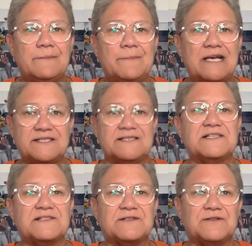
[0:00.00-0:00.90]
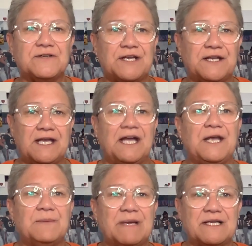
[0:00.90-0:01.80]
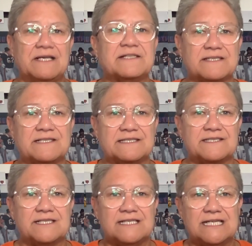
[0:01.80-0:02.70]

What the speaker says: My sister and I and my cousins,